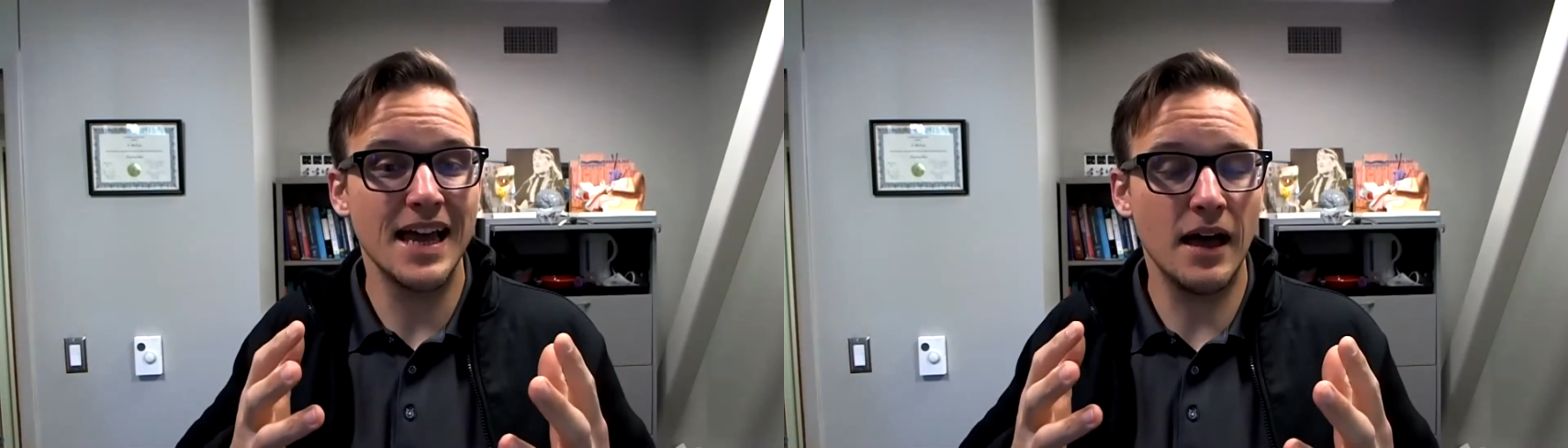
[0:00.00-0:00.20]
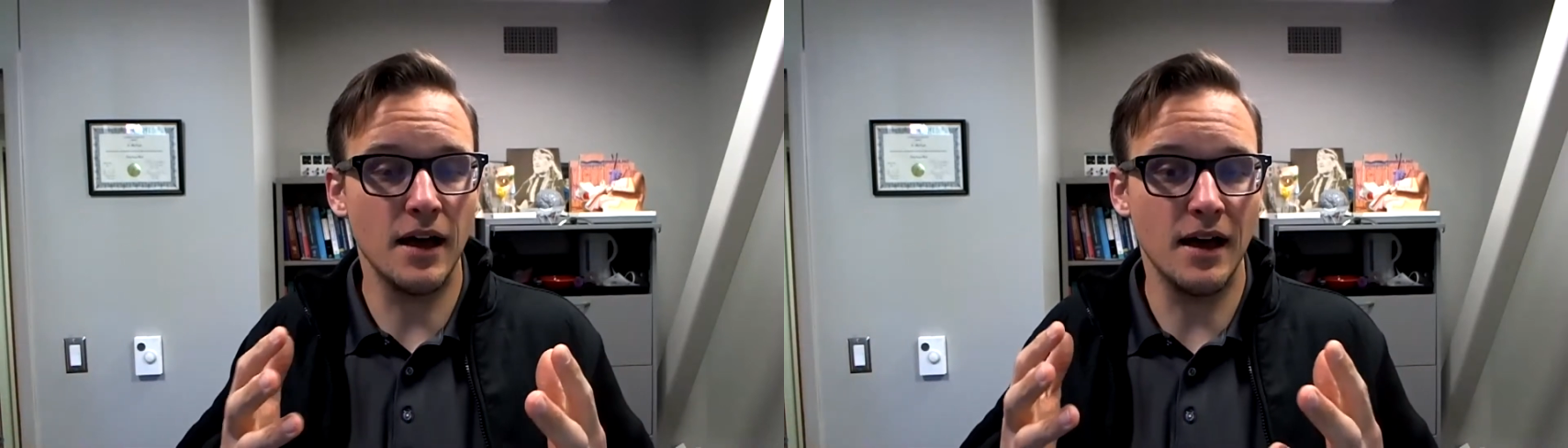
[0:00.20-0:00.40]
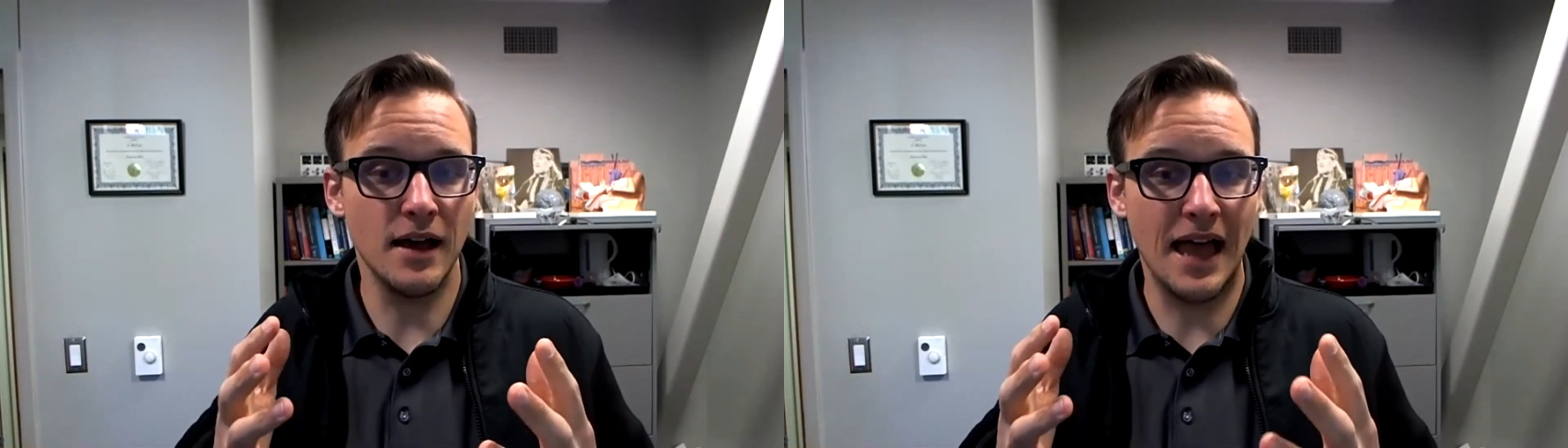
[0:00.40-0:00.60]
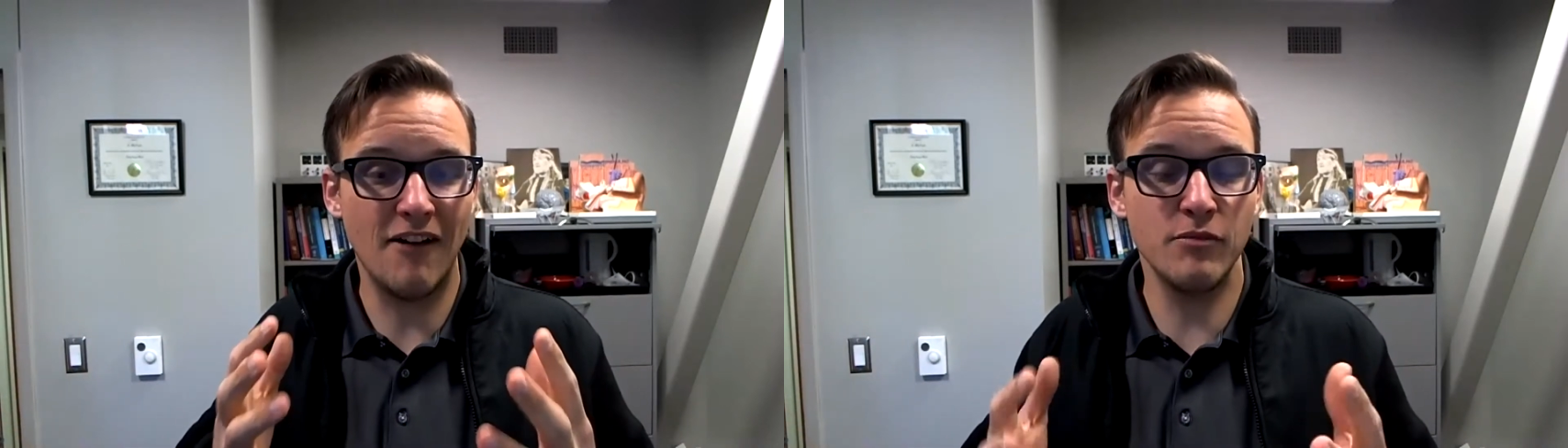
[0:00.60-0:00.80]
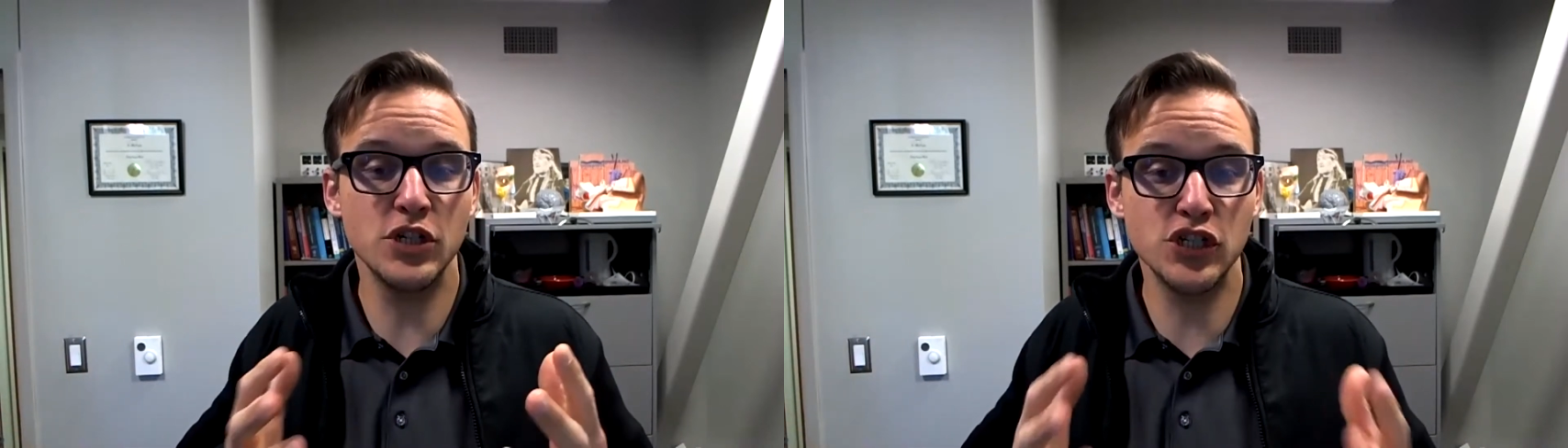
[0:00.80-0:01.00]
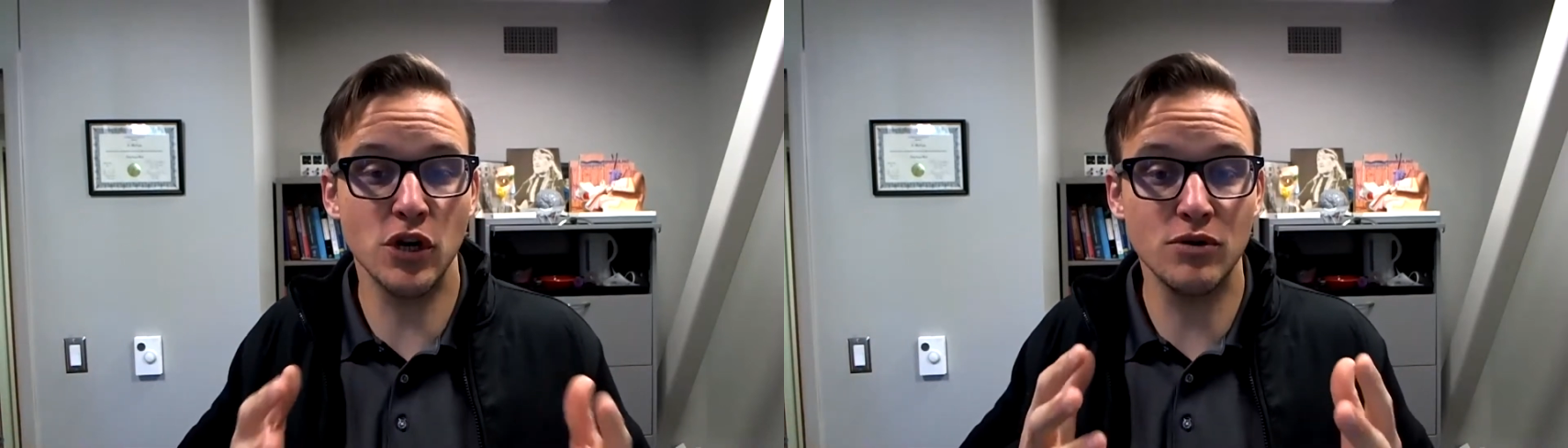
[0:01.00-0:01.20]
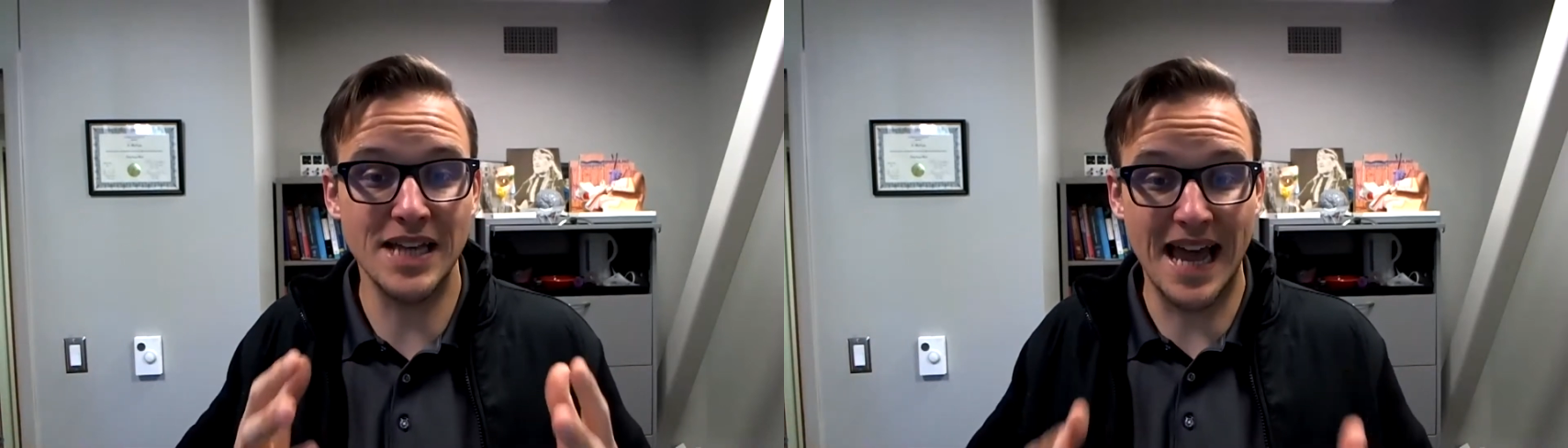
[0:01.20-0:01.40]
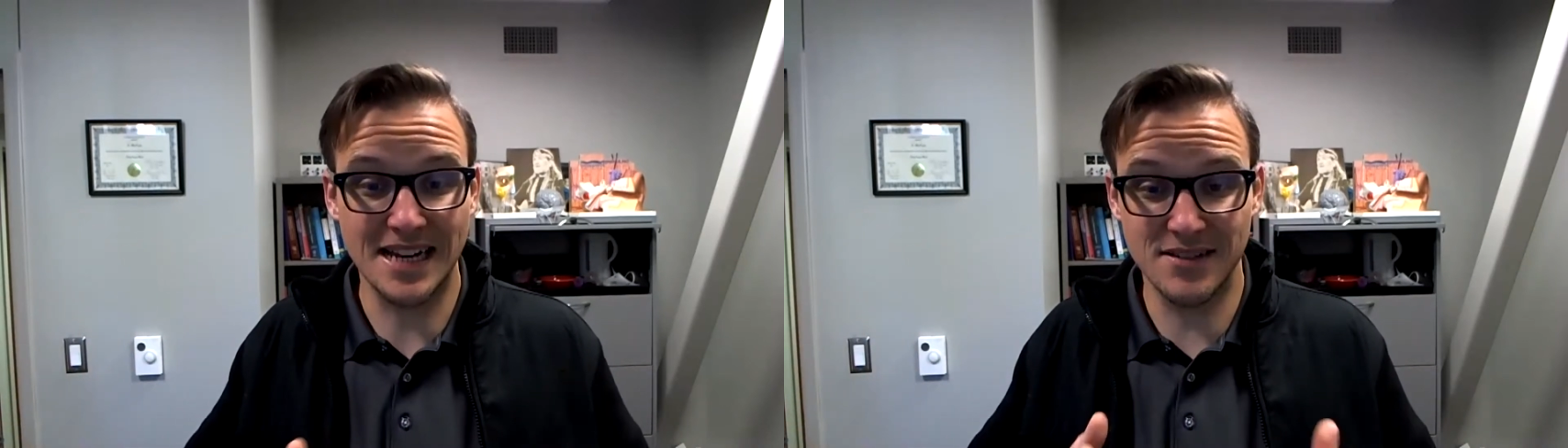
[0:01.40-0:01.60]
have been shown to
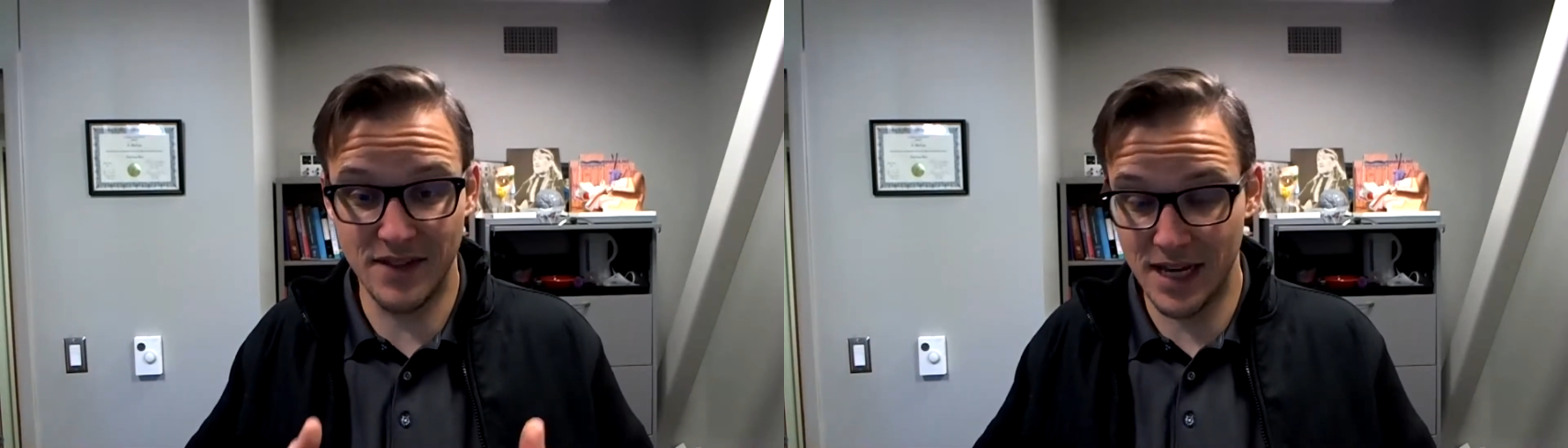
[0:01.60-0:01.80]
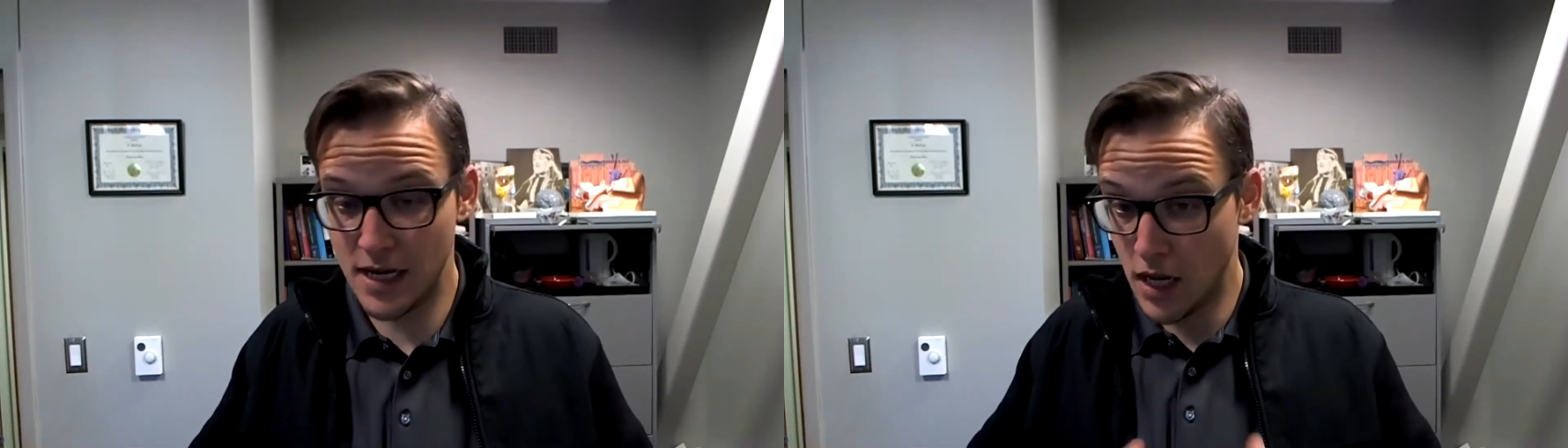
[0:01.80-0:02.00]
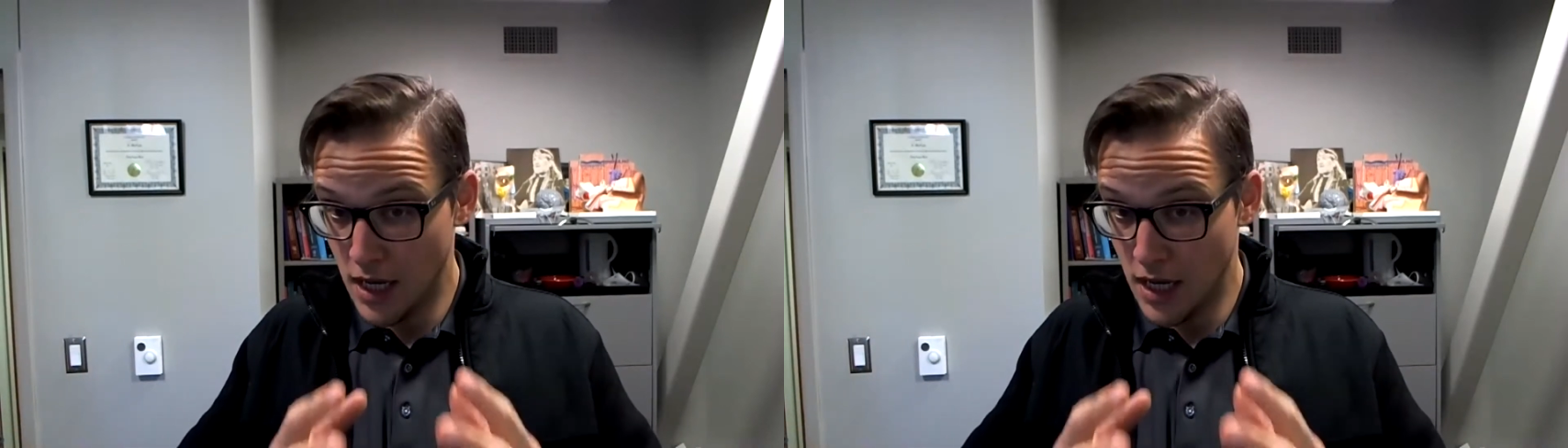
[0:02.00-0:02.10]
activate,